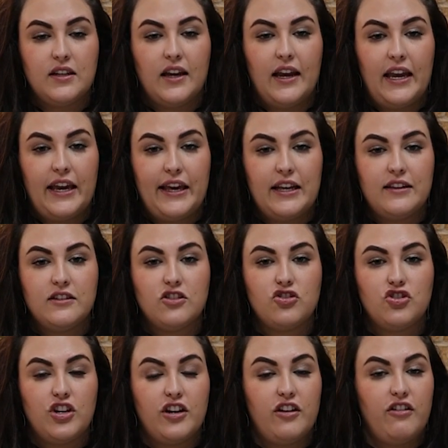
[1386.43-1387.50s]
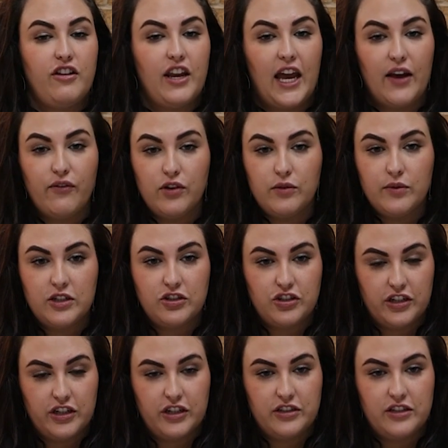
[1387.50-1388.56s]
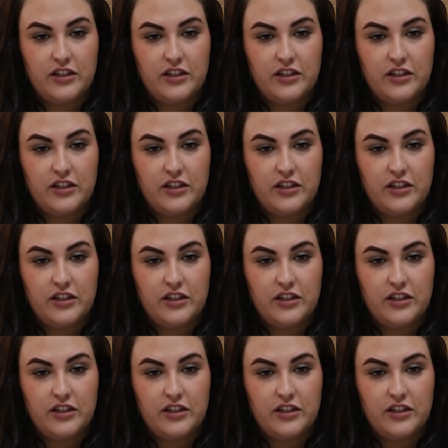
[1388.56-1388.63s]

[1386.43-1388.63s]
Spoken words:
hands should never return